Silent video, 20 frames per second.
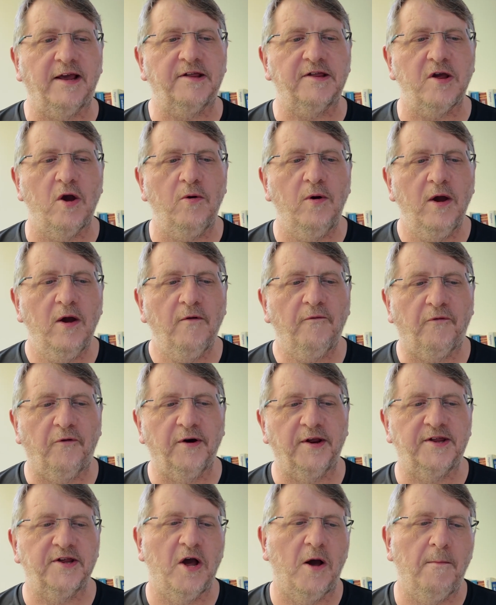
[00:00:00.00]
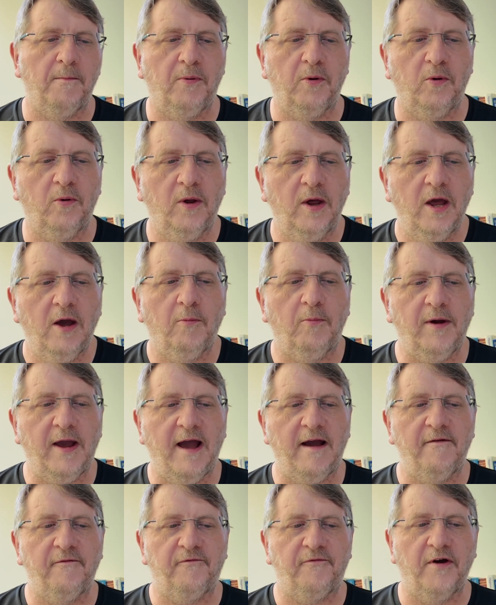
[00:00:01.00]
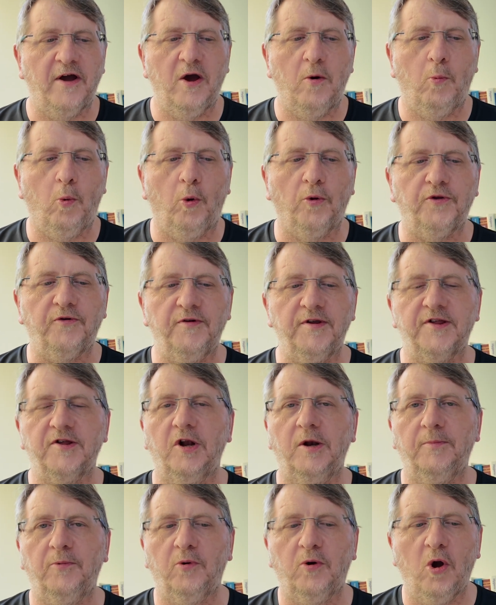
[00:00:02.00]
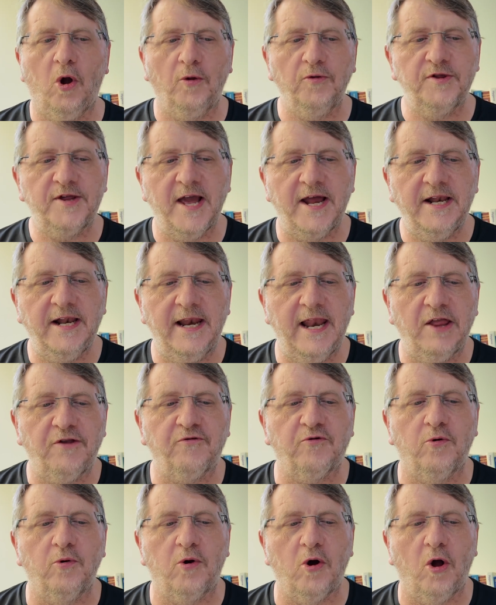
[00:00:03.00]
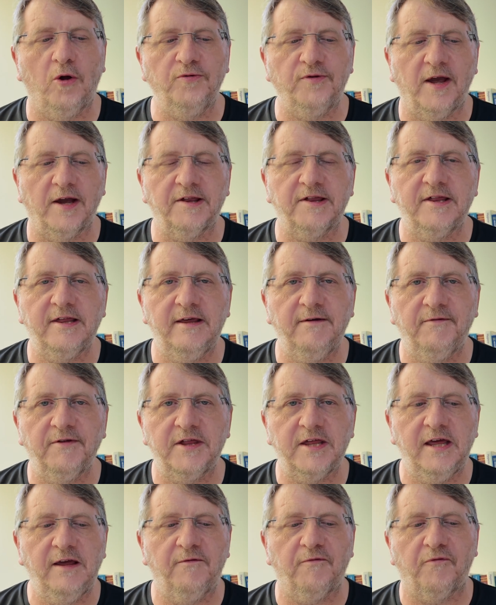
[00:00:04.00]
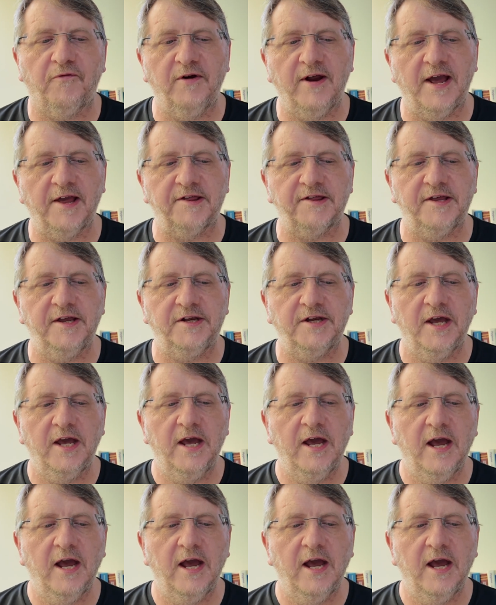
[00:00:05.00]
So, for example, we have water insoluble content, electrical conductivity, free acid,